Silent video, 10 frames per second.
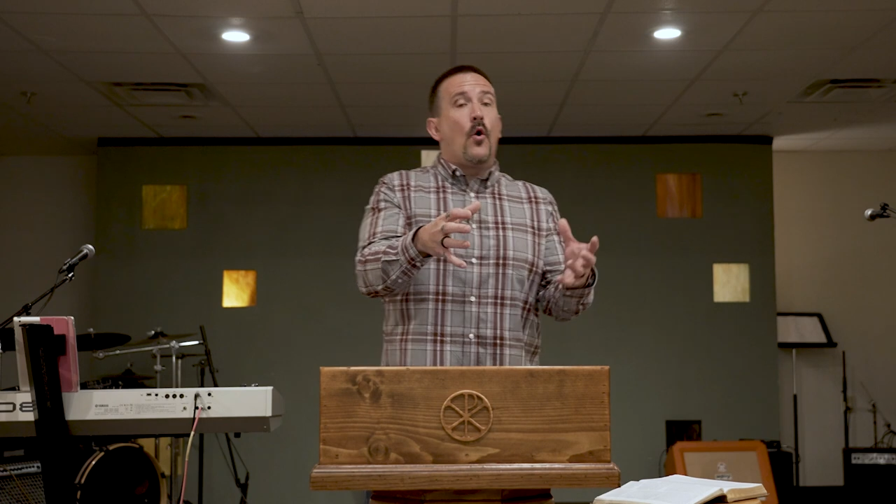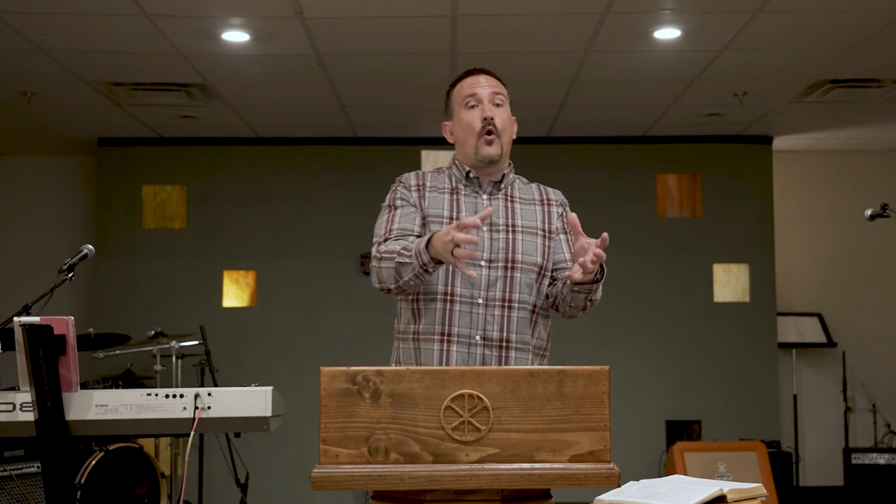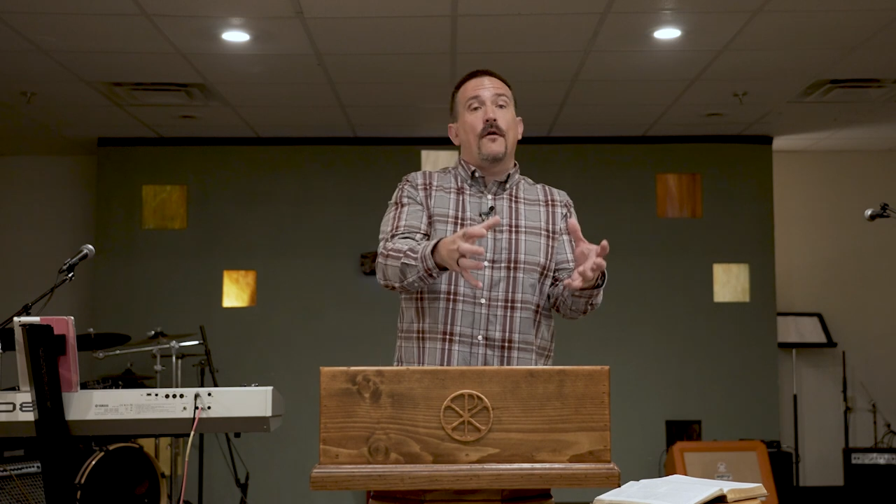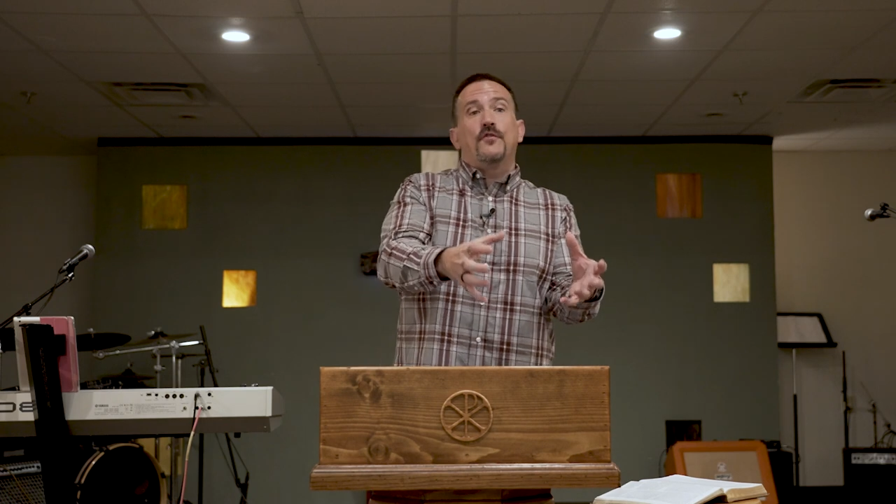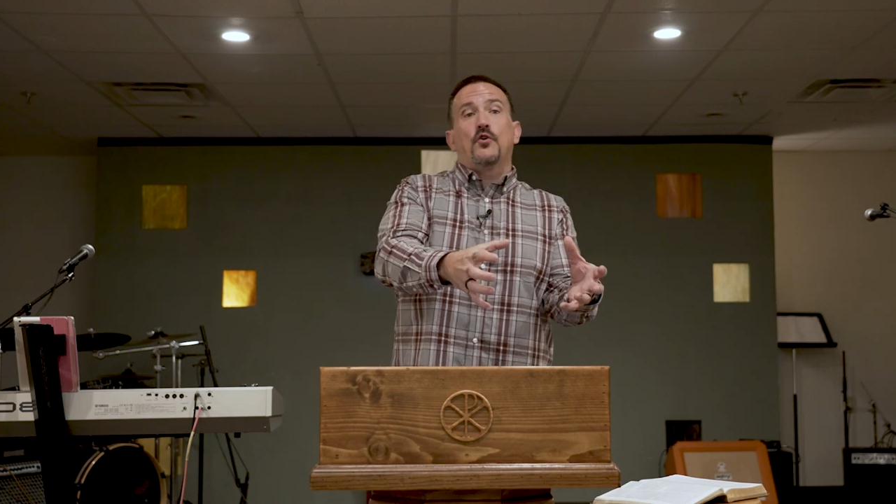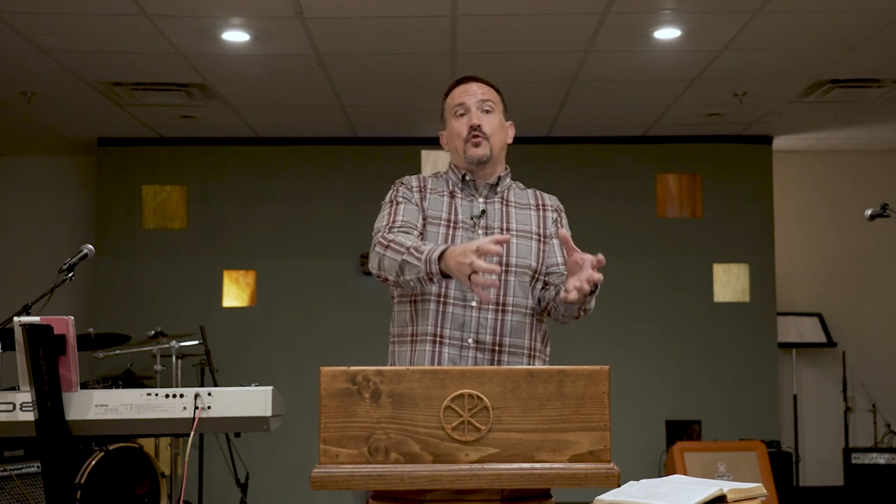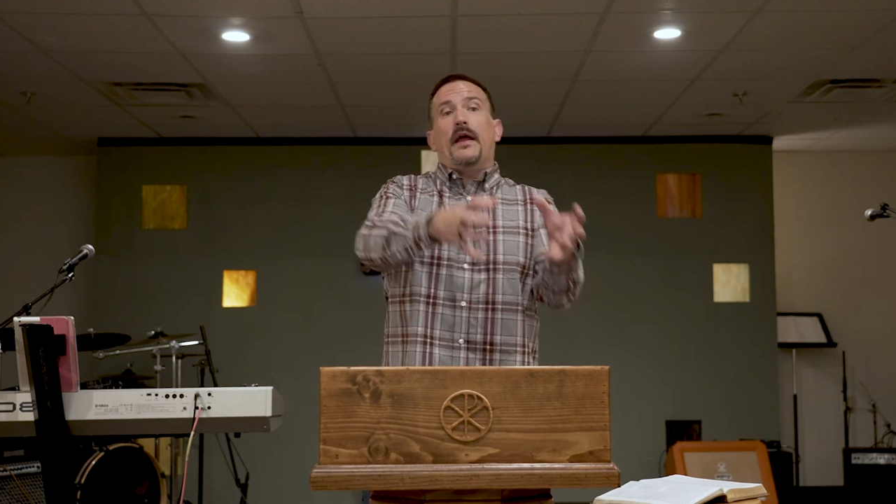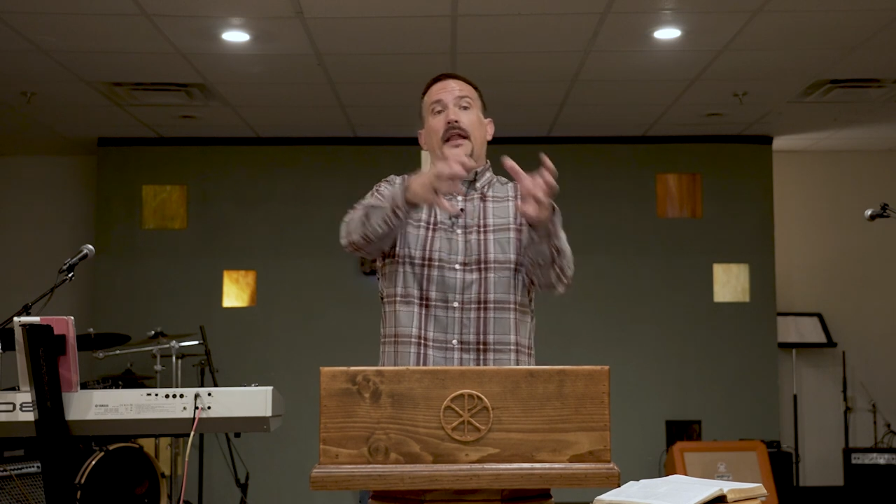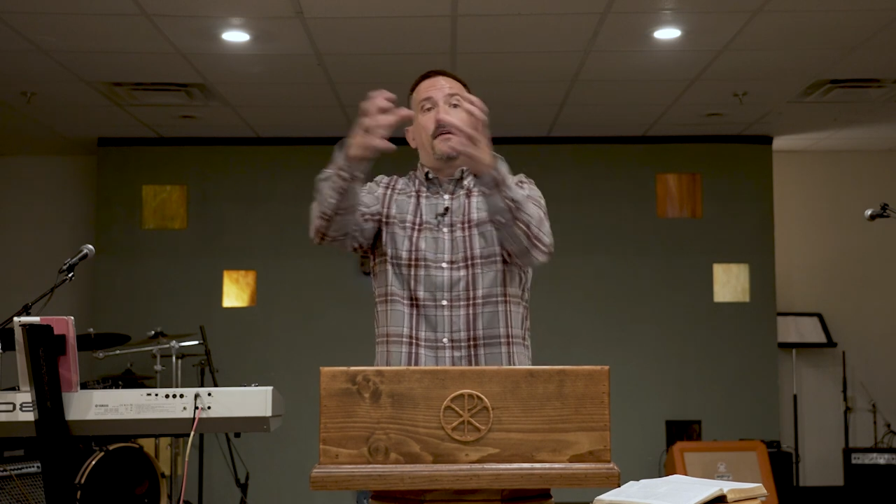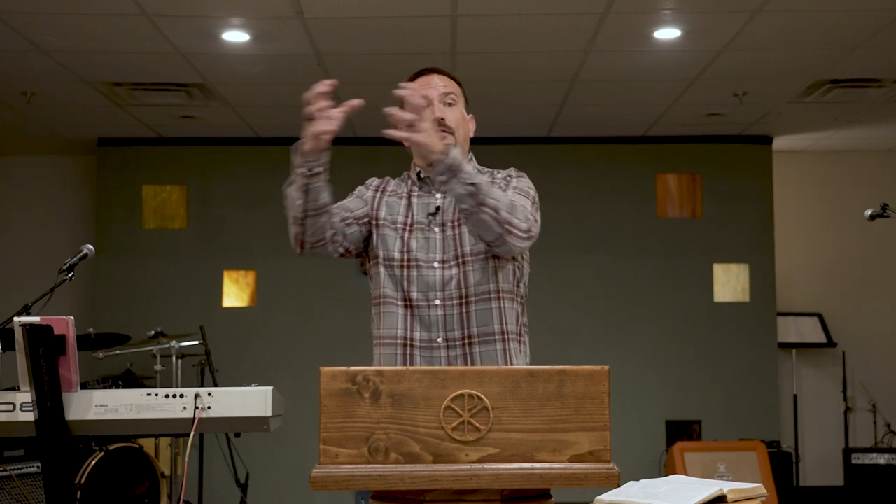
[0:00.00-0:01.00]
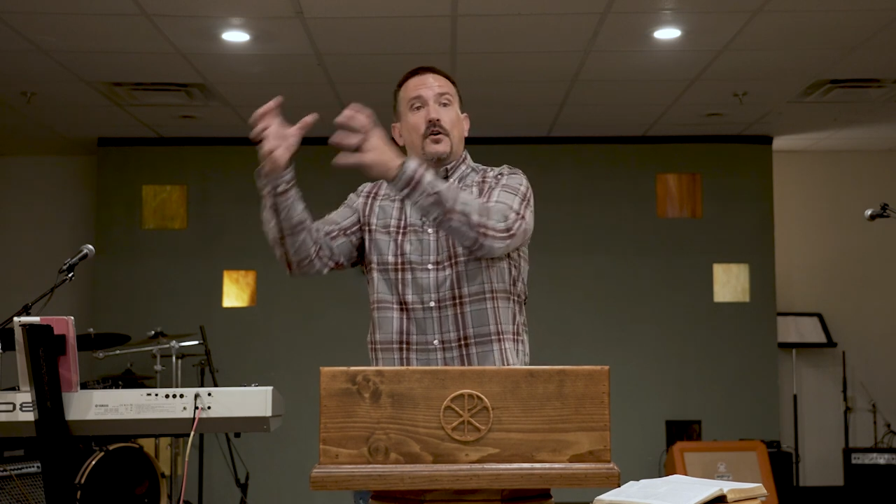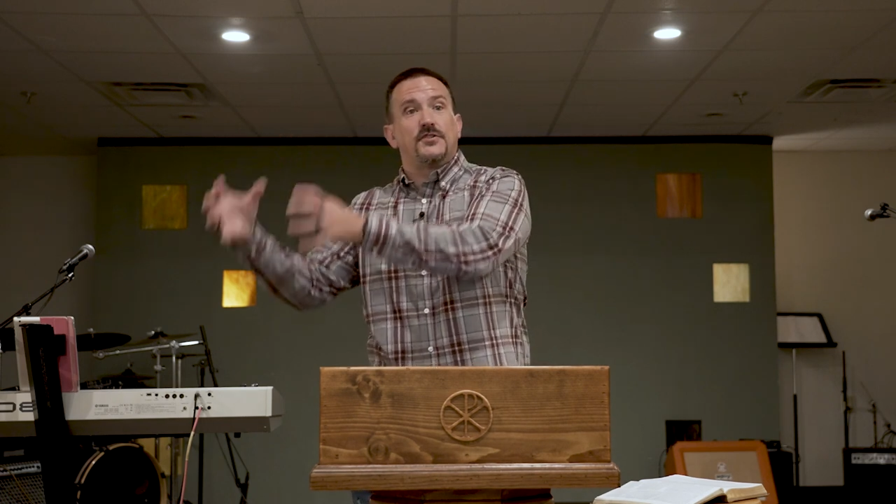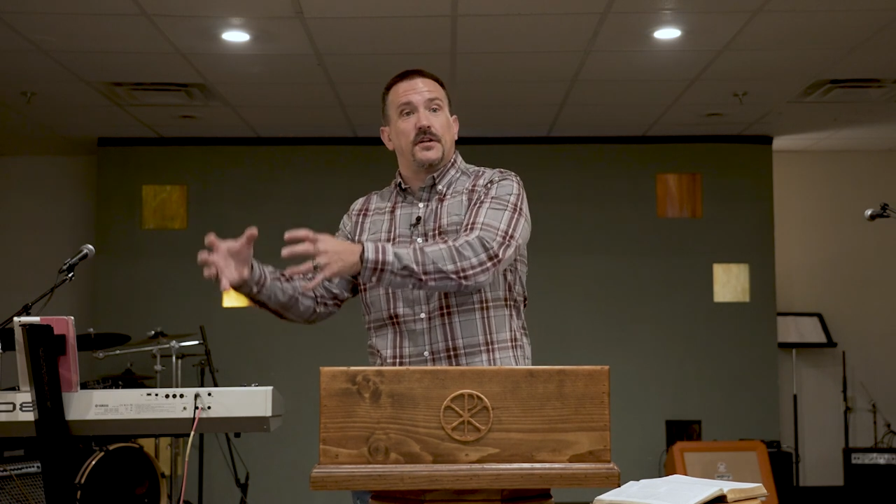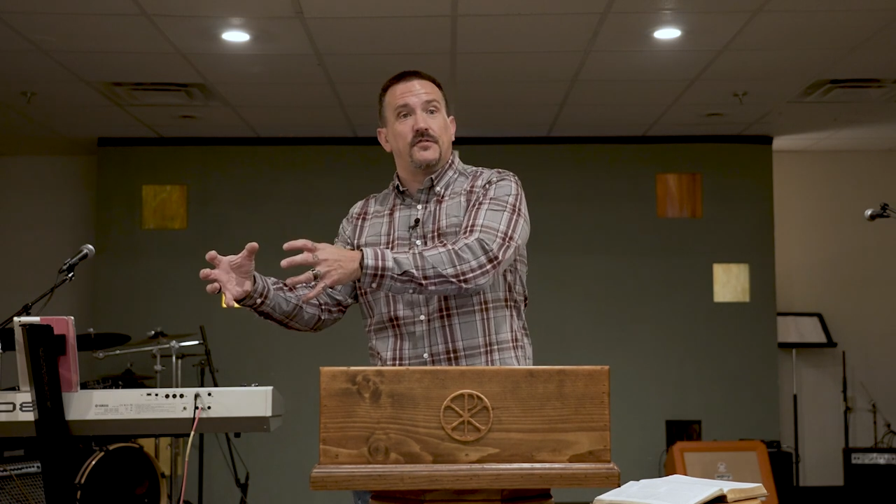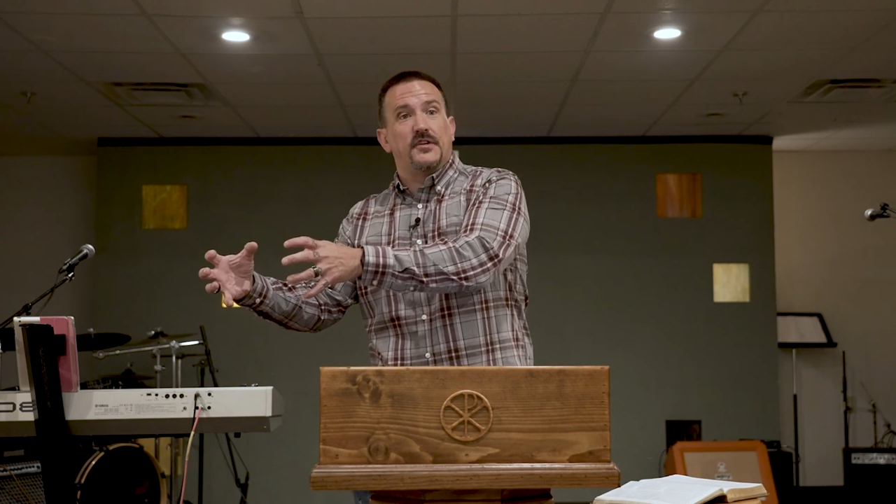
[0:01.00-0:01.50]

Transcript: or if you're creating a version of